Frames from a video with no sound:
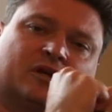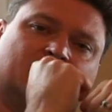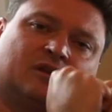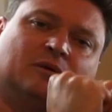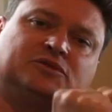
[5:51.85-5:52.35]

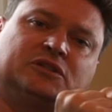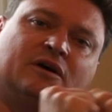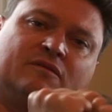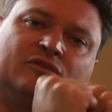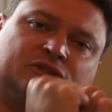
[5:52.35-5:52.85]
consumption
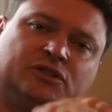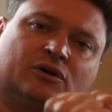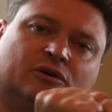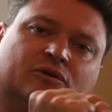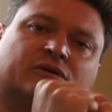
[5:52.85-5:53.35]
of the
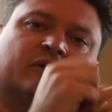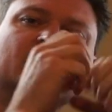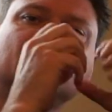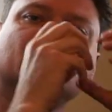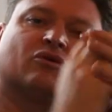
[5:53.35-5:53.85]
sugars
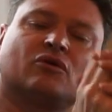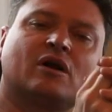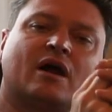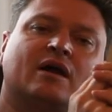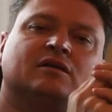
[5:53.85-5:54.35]

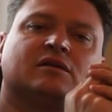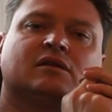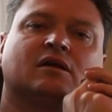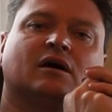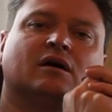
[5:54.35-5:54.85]

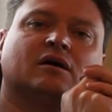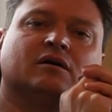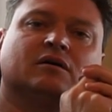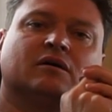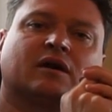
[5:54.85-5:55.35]
creates
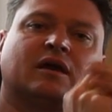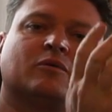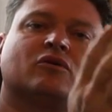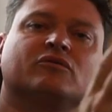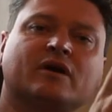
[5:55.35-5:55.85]
uh, a
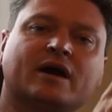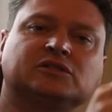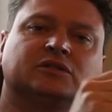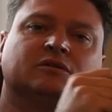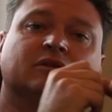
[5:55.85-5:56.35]
chemical
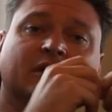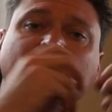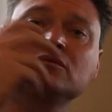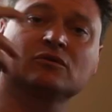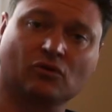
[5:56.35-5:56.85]
reaction
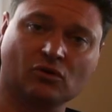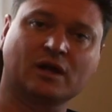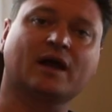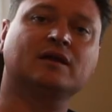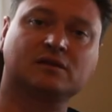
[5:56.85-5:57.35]
that
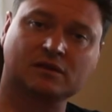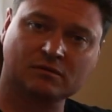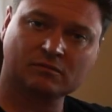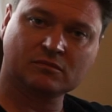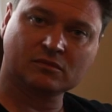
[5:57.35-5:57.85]

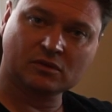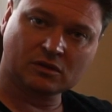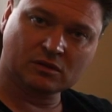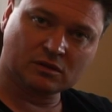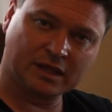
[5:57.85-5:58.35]
creates
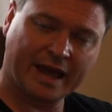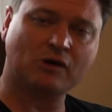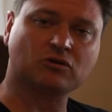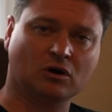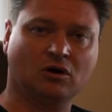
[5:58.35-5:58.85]
the
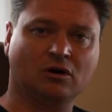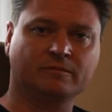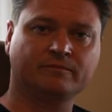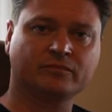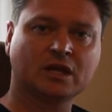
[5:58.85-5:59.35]

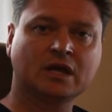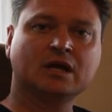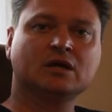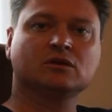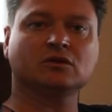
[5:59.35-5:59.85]
alcohol.
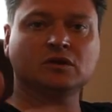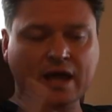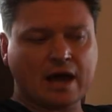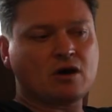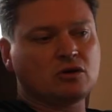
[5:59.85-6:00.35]
So
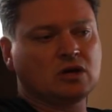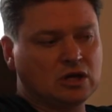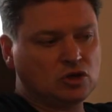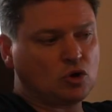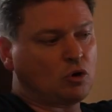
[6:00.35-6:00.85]
now
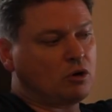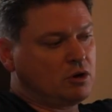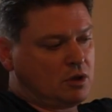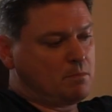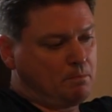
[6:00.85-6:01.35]
in
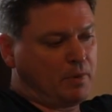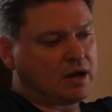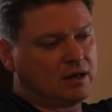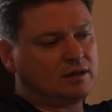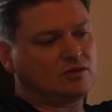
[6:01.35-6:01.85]
your
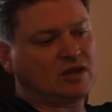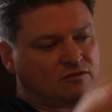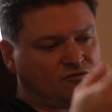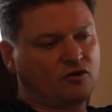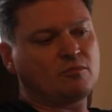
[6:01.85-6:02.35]
bucket
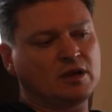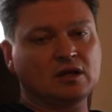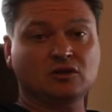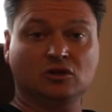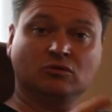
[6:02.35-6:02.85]
that's
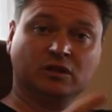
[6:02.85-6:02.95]
fermented, you